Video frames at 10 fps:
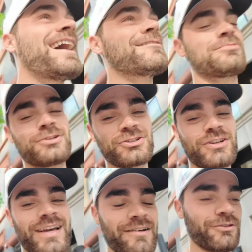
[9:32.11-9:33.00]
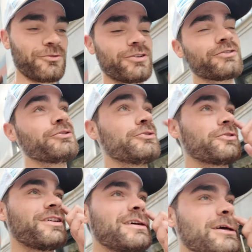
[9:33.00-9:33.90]
I appreciate everyone
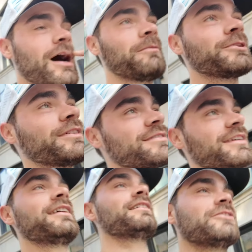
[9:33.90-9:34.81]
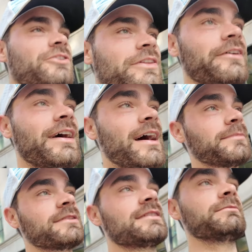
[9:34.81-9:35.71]
who commented saying, you know, they were
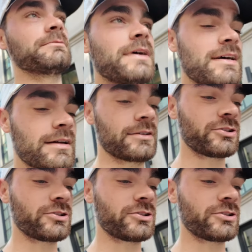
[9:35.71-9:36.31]
happy to see me back at